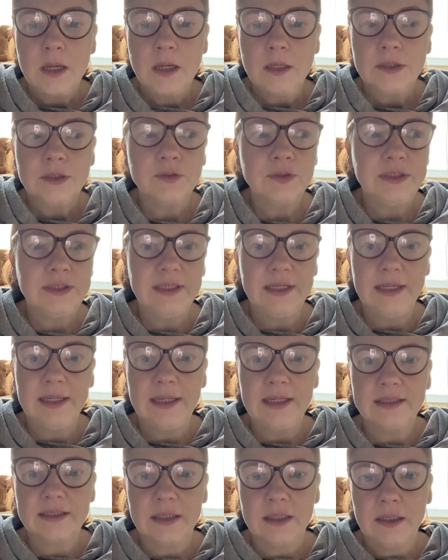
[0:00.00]
So
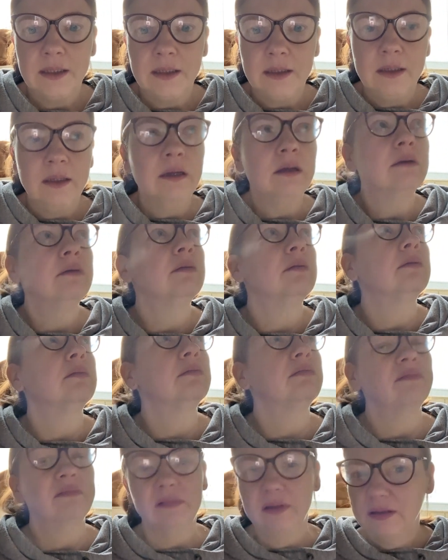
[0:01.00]
today is a
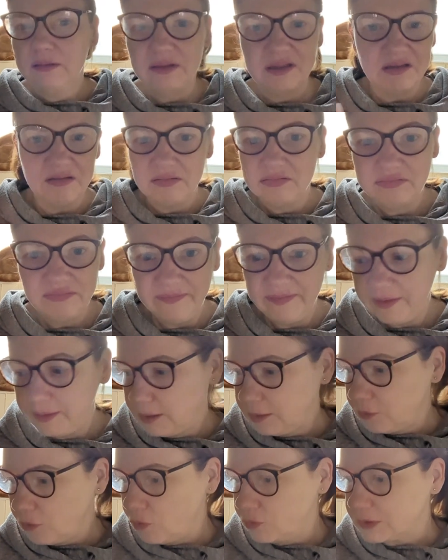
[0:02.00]

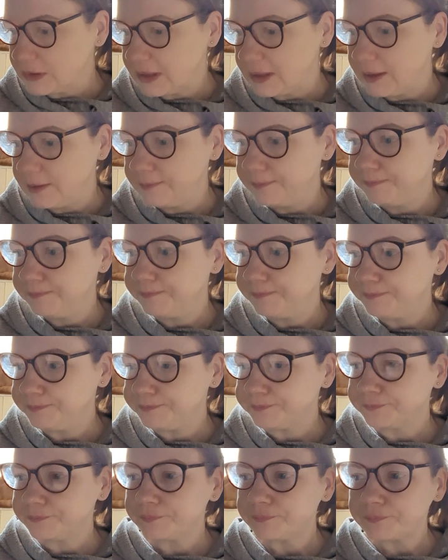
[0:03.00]
fairly long day,
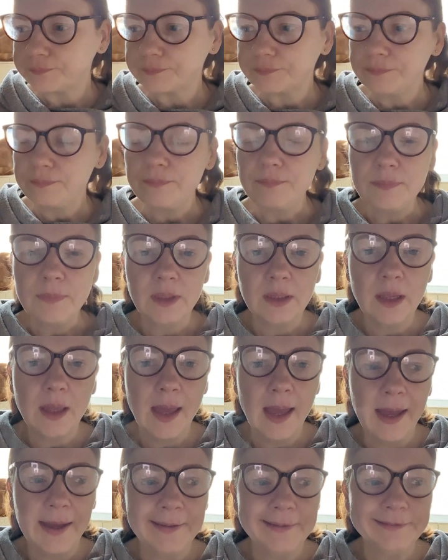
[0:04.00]

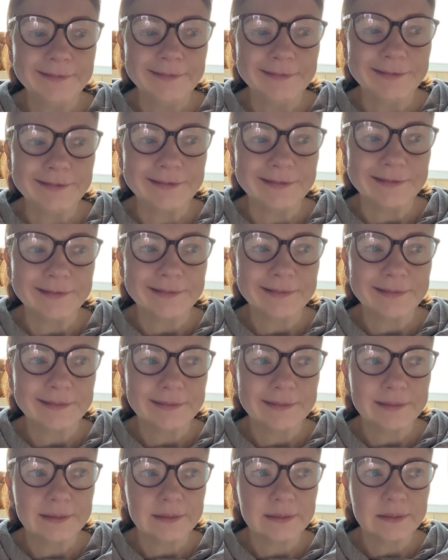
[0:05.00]
and
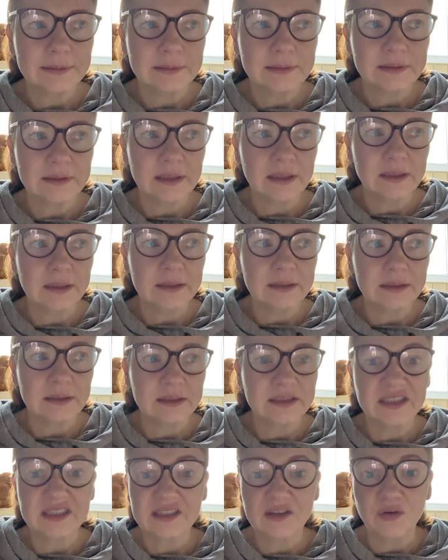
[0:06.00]
I
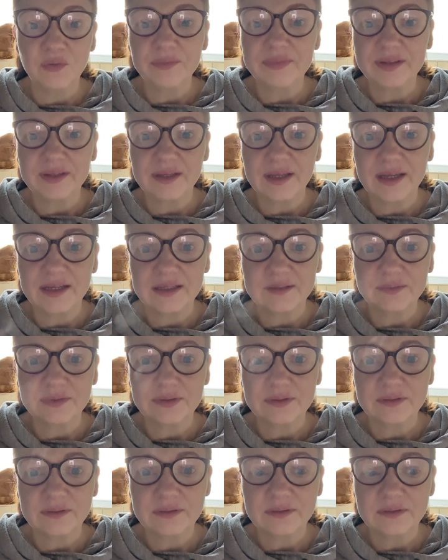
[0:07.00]
just get on with it, and I
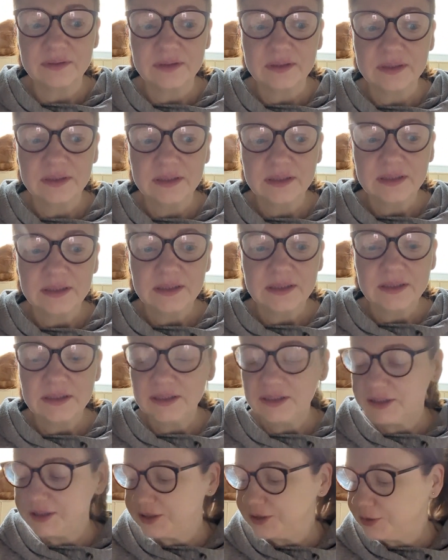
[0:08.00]
will
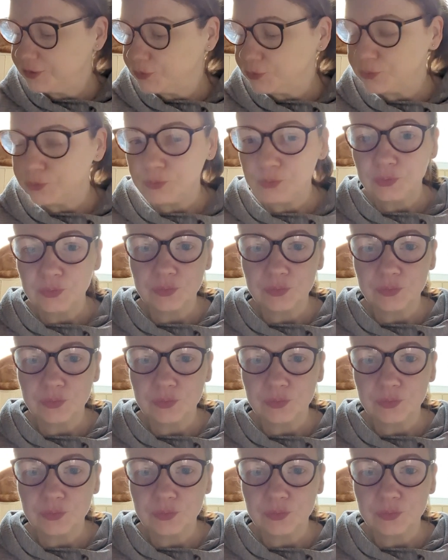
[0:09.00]
see you